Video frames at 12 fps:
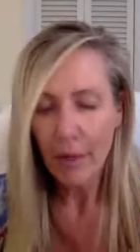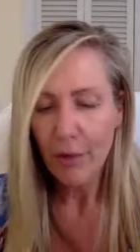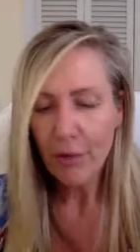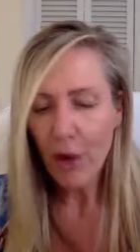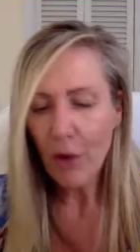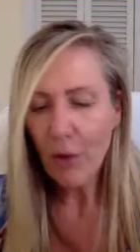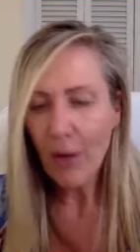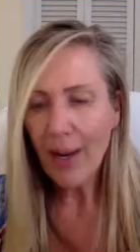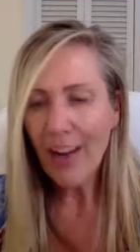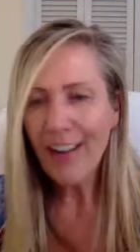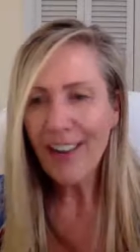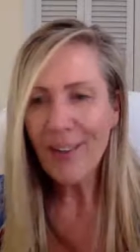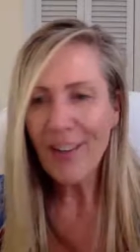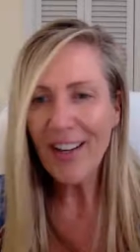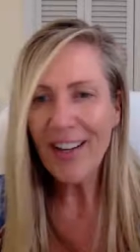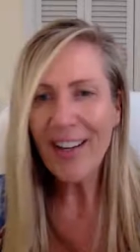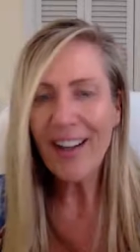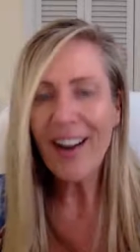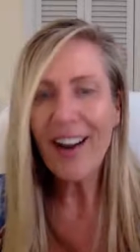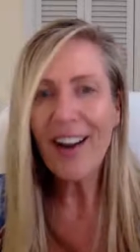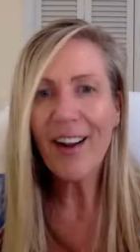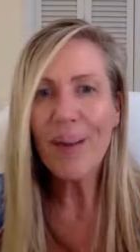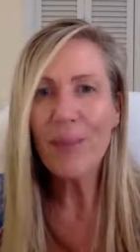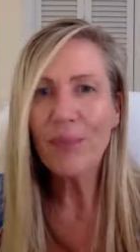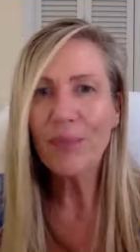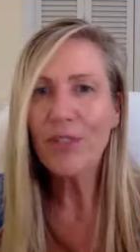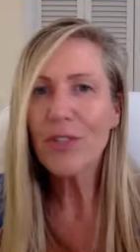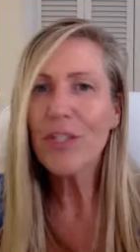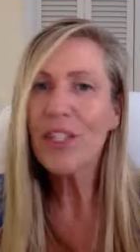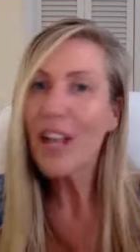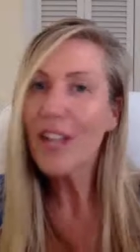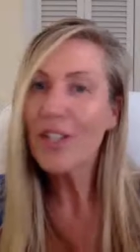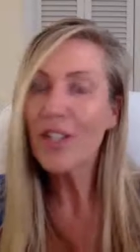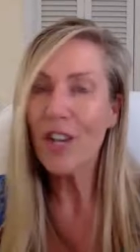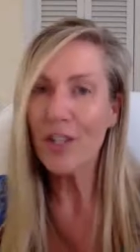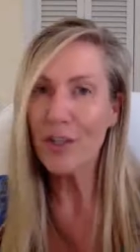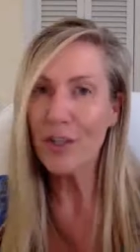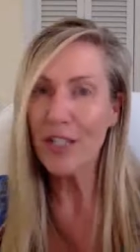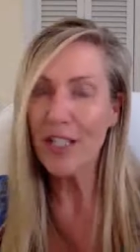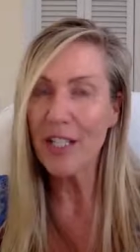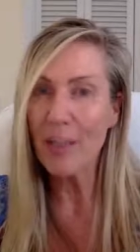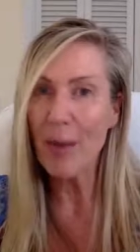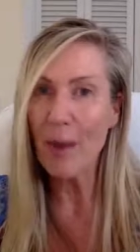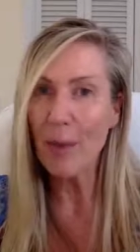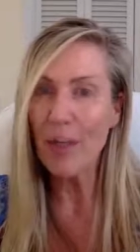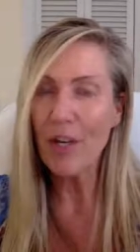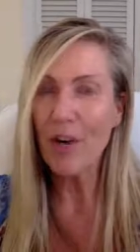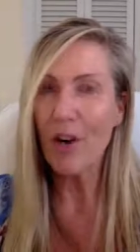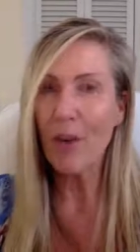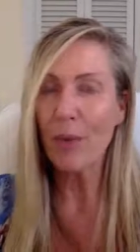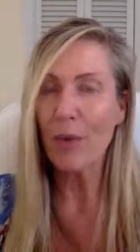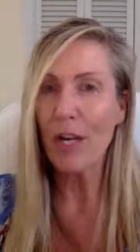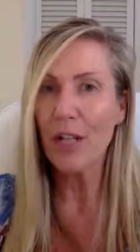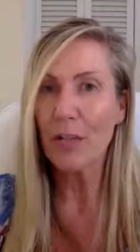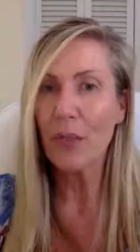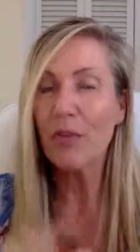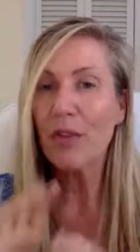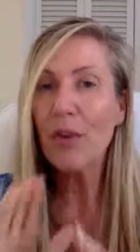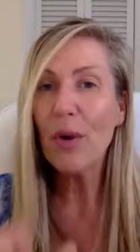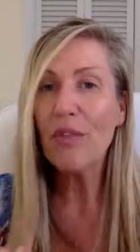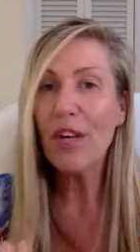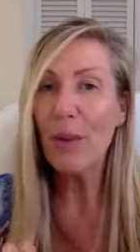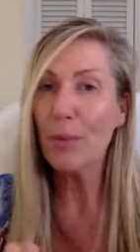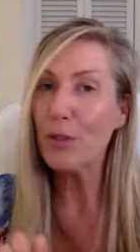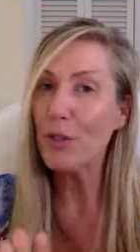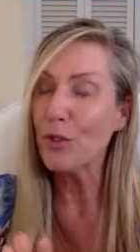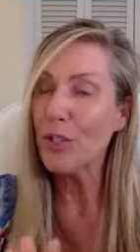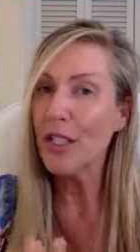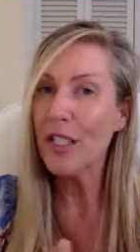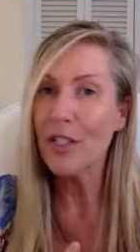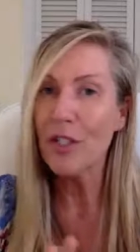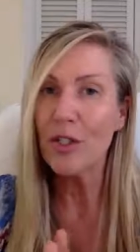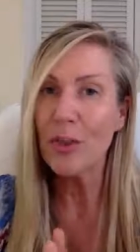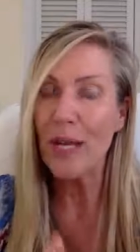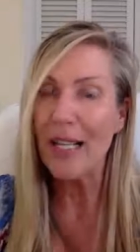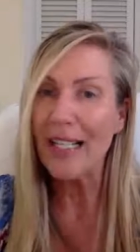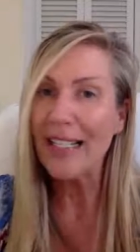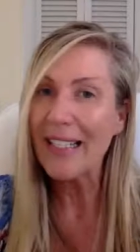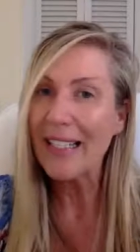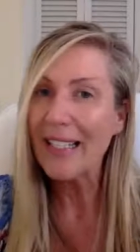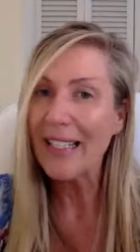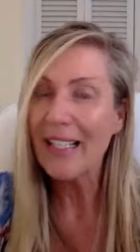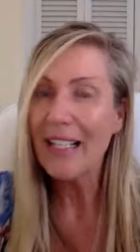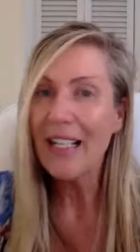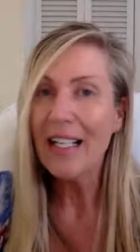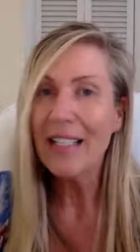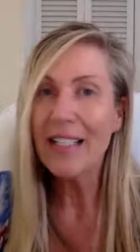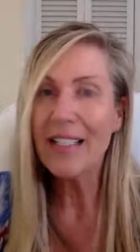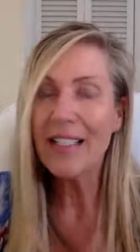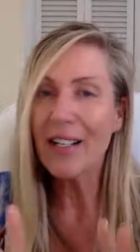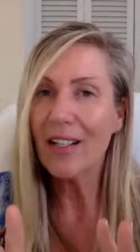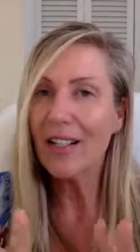So anyway, there's a lot to understand about PR and press, but if you have an opportunity to do anything that's